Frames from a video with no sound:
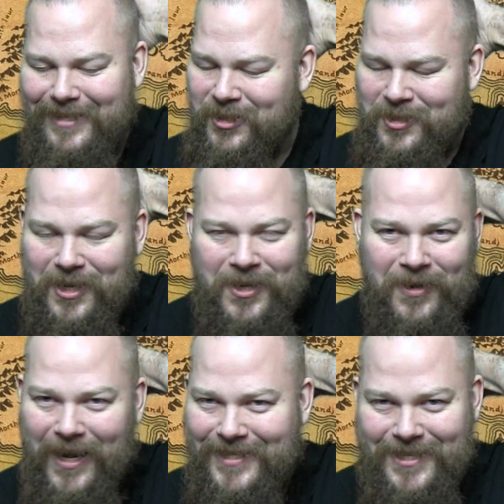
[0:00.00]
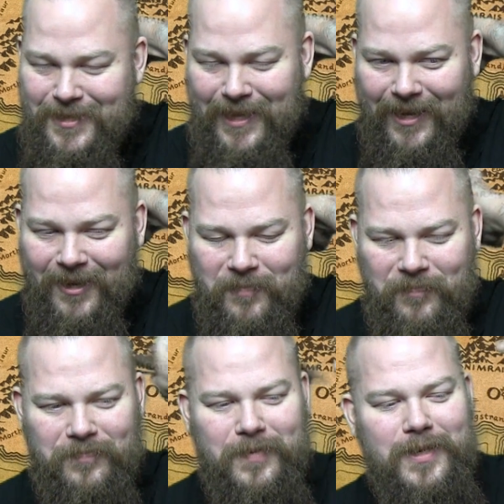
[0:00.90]
Just the greatest thing.
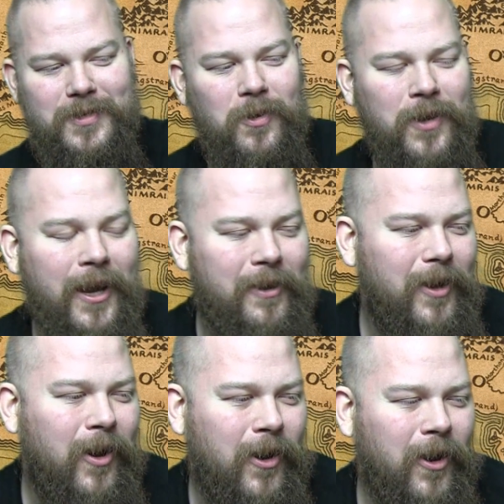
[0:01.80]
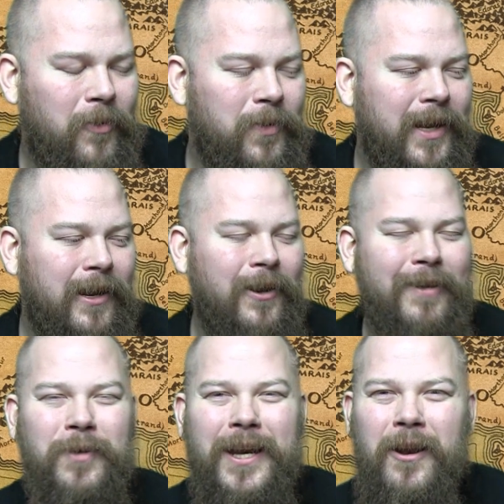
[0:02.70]
So yeah, I
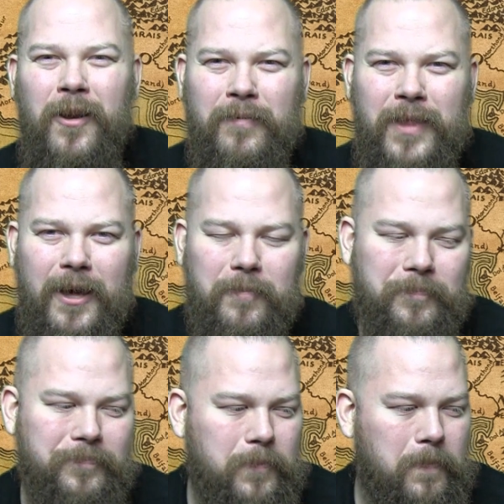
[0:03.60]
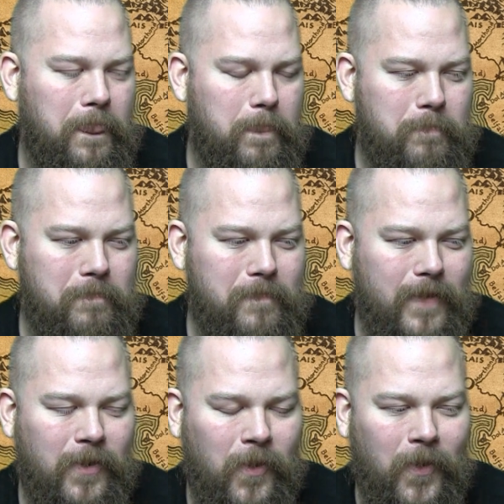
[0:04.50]
really love that.
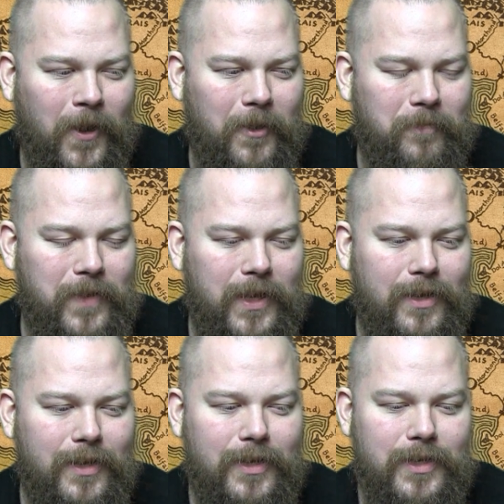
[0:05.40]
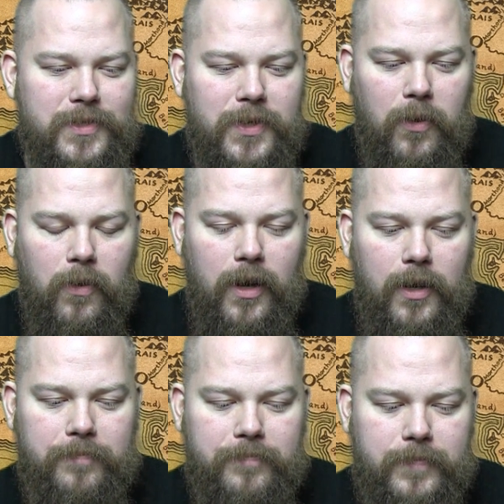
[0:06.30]
Alright,
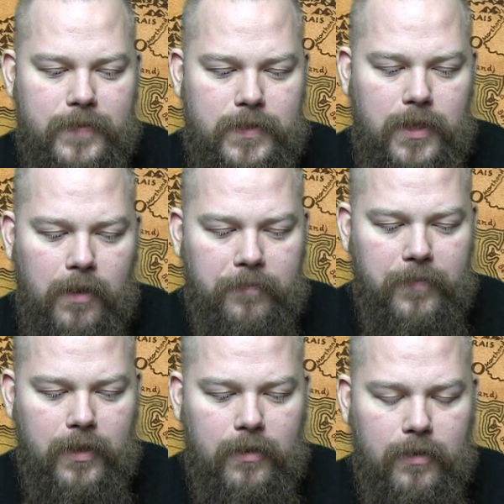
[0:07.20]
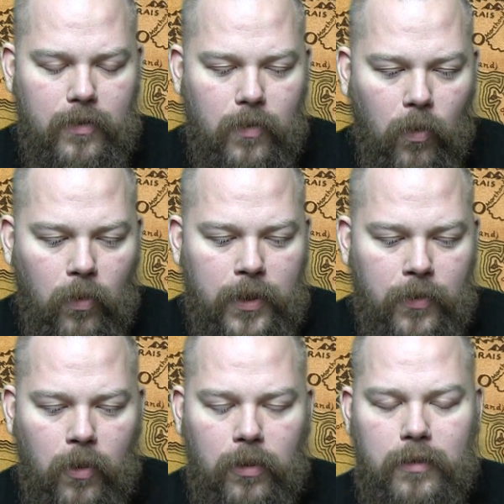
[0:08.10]
so yeah, all in
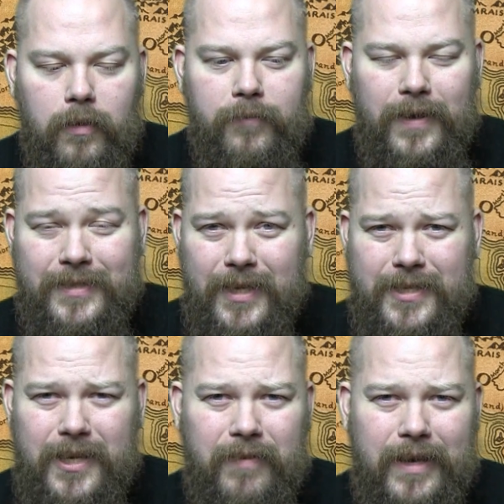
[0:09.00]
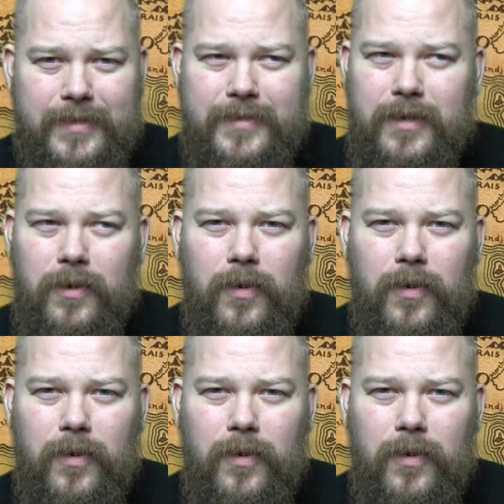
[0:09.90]
all, fantastic event.